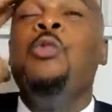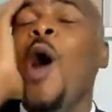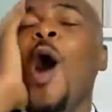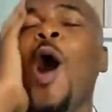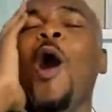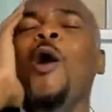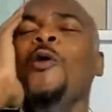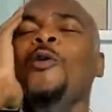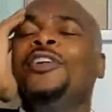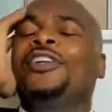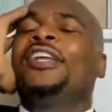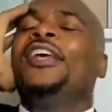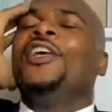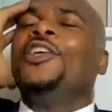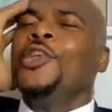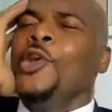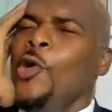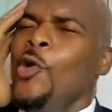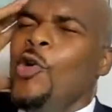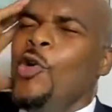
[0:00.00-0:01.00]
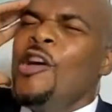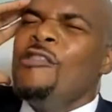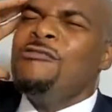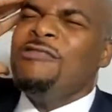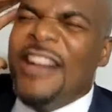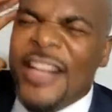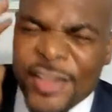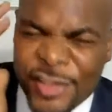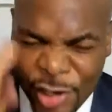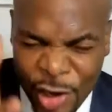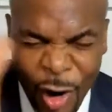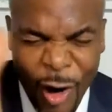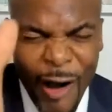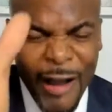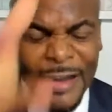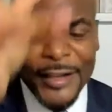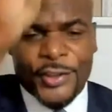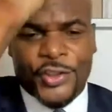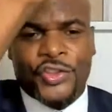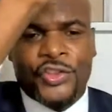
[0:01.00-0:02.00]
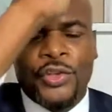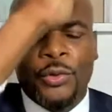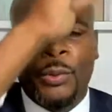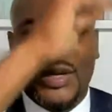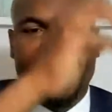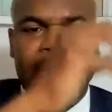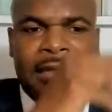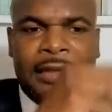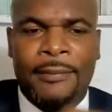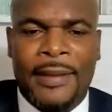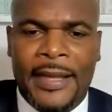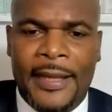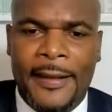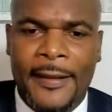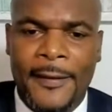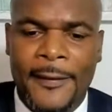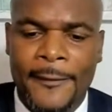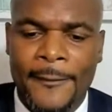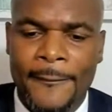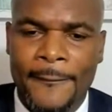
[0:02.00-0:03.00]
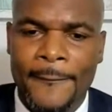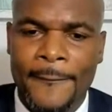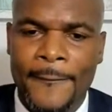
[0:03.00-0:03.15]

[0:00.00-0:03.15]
Won't you rejoice with me?